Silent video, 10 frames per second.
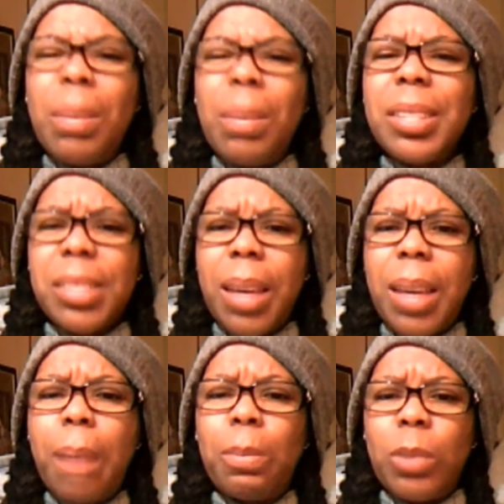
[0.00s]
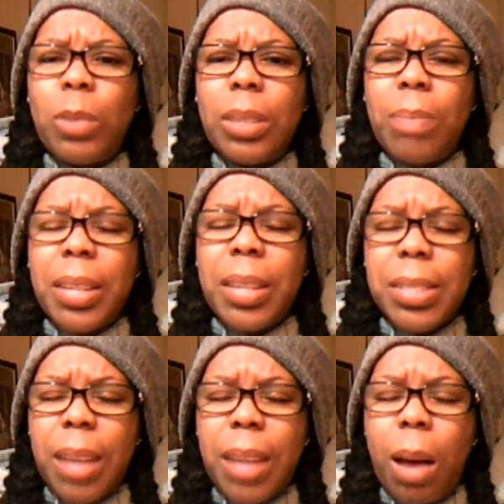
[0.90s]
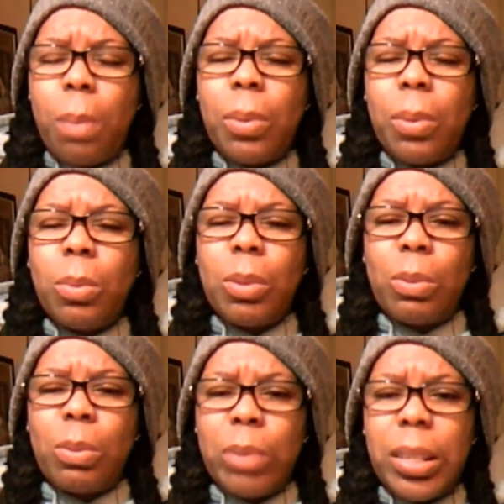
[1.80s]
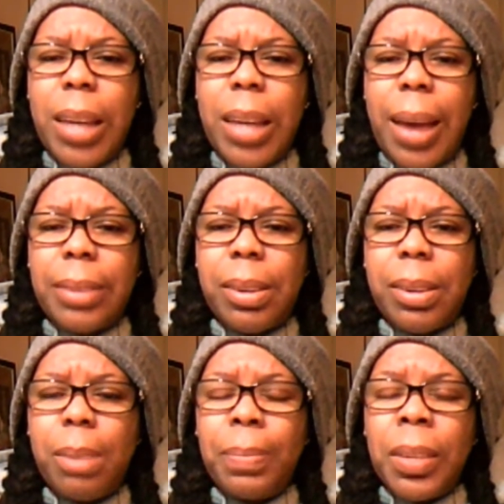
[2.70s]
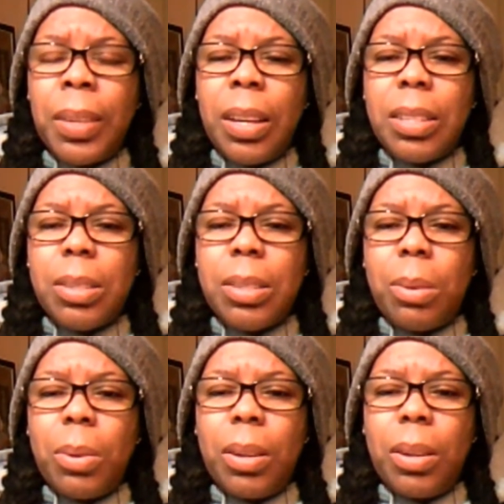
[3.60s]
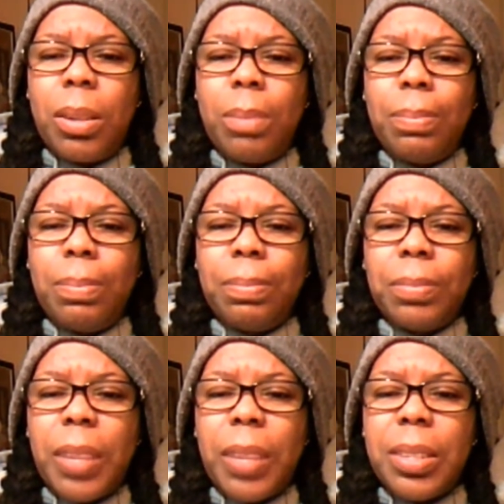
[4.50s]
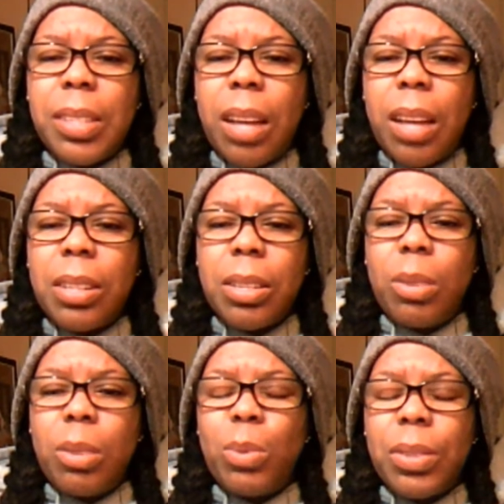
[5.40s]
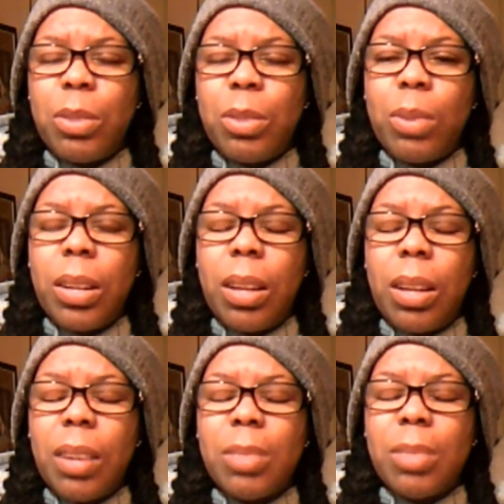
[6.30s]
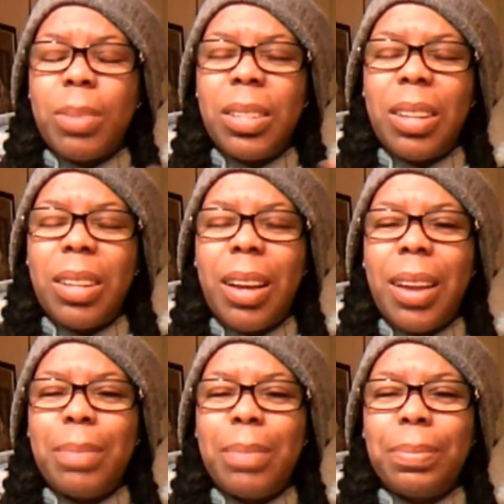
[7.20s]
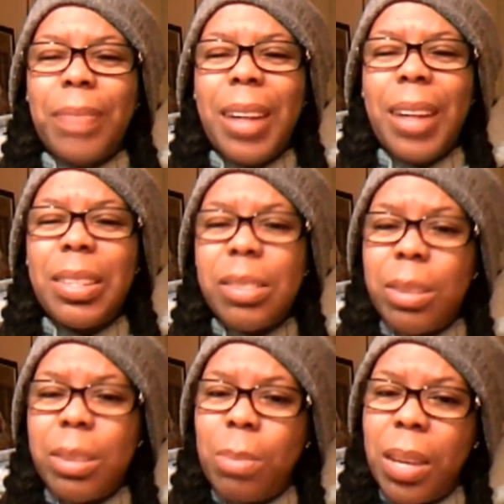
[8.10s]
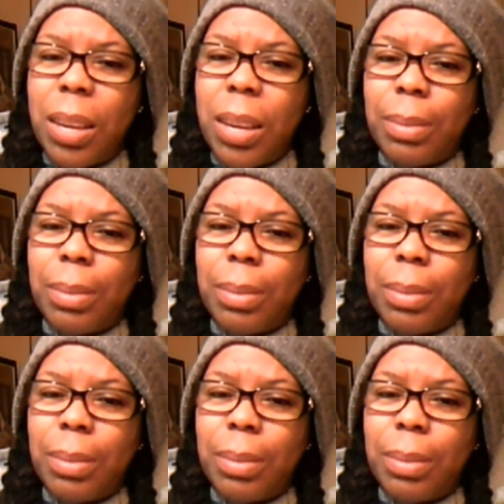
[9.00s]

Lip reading: my scalp would really act up. So I decided to go with the dreadlocks. But then I didn't see me.